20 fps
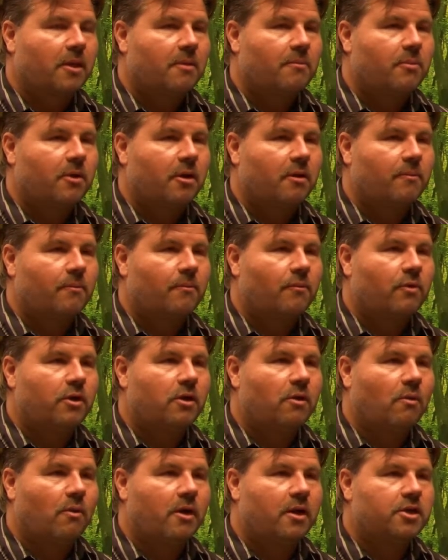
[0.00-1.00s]
But we
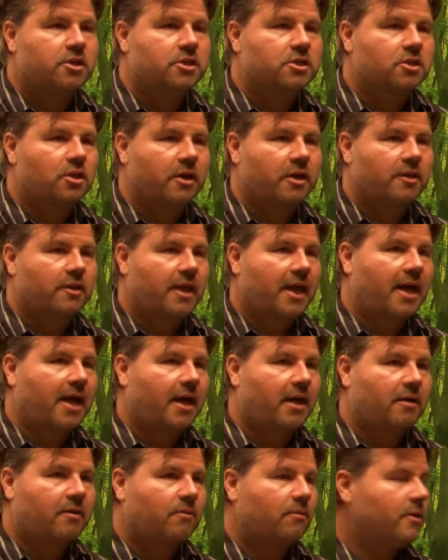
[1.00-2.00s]
don't want to just look at
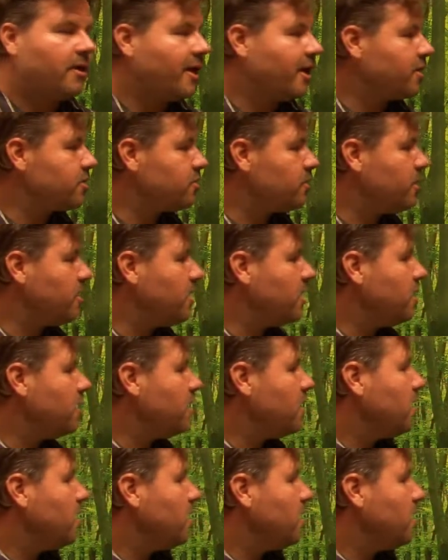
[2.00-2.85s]
that. We actually,